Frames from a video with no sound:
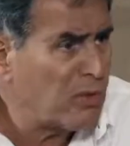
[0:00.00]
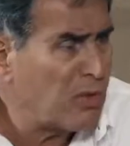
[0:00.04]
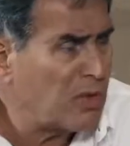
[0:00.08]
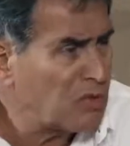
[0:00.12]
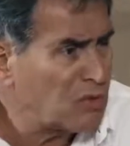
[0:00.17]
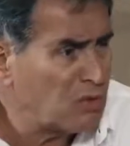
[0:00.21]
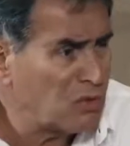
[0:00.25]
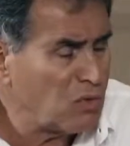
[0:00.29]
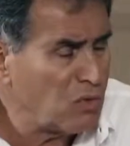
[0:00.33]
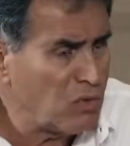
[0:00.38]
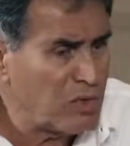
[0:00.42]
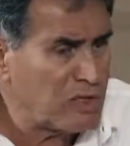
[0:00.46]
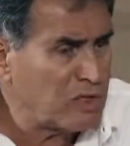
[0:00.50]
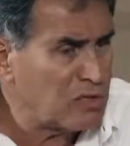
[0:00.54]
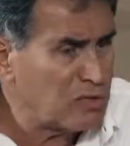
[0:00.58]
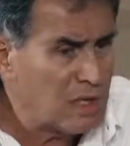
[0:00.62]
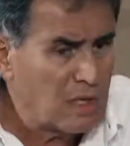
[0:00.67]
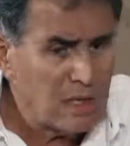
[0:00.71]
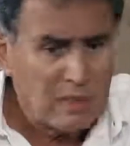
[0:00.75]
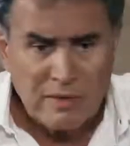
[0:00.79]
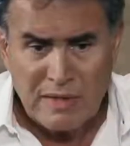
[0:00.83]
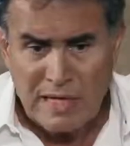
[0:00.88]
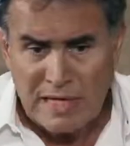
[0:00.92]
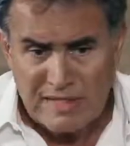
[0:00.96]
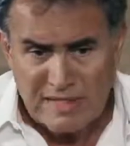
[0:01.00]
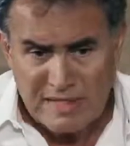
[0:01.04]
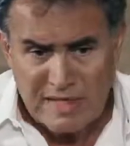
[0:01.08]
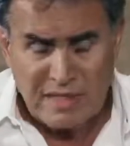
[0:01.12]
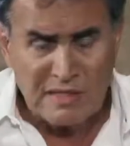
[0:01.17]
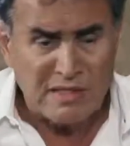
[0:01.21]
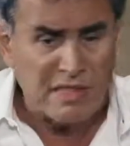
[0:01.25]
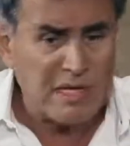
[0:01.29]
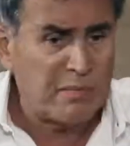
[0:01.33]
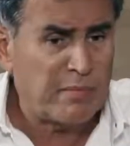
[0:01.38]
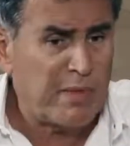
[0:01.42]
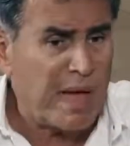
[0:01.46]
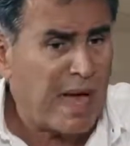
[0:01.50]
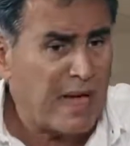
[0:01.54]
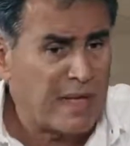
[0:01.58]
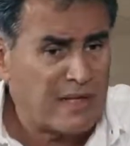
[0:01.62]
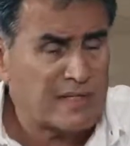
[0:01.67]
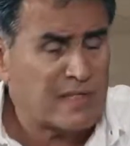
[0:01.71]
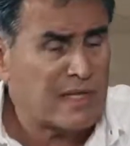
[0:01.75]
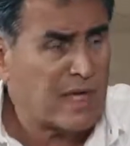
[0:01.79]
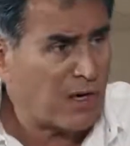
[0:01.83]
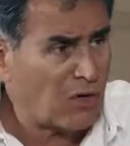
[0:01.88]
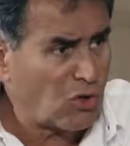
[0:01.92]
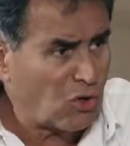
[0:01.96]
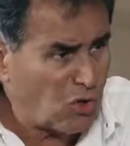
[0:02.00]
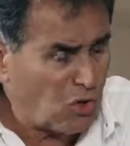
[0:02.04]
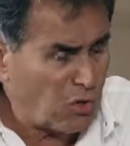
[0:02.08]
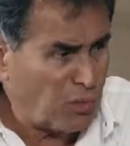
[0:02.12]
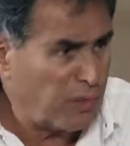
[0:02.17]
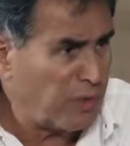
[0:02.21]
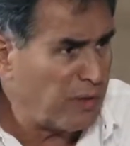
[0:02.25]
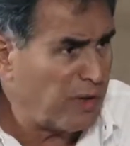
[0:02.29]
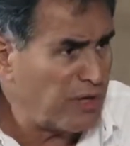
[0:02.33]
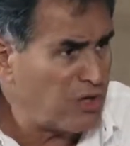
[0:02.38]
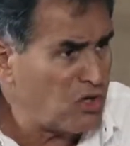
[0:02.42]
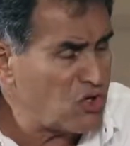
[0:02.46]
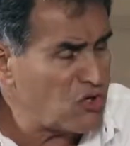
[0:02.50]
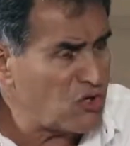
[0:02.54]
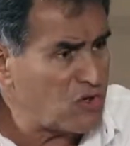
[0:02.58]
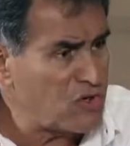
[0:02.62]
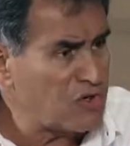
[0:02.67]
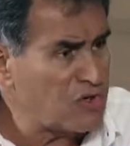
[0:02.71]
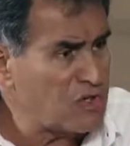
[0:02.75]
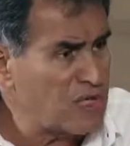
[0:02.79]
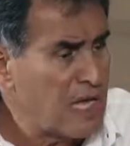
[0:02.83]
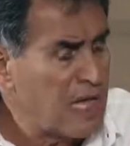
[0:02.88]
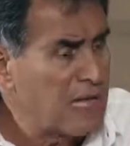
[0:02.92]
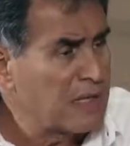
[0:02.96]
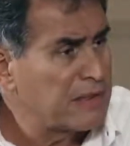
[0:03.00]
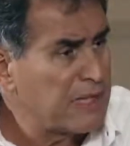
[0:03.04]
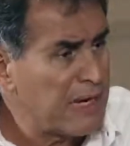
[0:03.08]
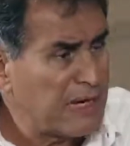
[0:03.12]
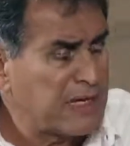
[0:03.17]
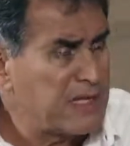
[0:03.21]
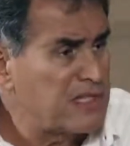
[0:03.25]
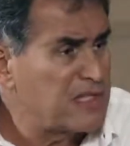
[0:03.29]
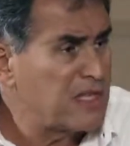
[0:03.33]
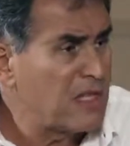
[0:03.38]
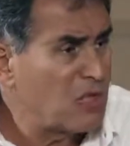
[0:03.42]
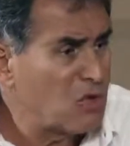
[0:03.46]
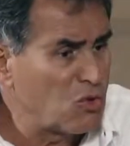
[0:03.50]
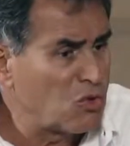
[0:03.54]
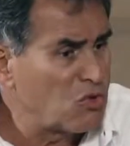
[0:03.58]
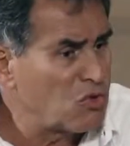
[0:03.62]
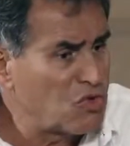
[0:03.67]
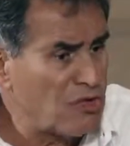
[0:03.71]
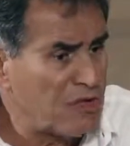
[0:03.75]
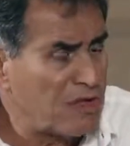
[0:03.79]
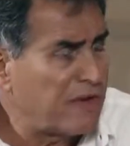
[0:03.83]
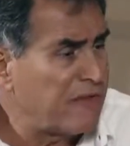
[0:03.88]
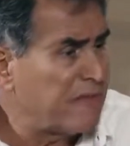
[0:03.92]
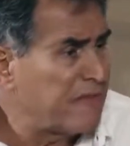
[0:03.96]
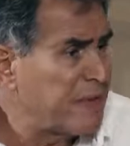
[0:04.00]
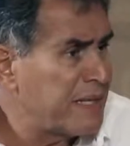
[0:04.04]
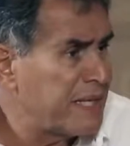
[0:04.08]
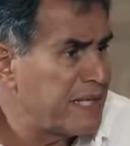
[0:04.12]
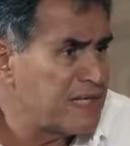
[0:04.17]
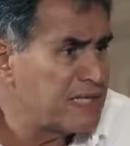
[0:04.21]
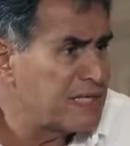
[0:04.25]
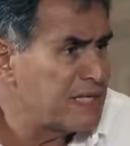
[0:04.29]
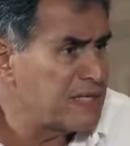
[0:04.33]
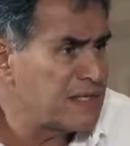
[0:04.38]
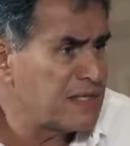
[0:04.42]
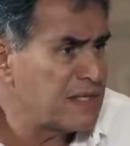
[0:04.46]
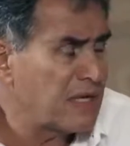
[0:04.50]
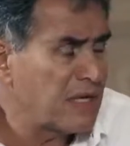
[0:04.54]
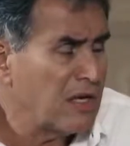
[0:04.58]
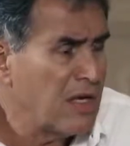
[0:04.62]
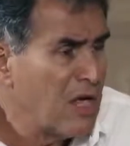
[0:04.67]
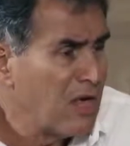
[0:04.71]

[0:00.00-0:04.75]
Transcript: I want to do it? There are central banks, there are corporations, there are institutions that have been existing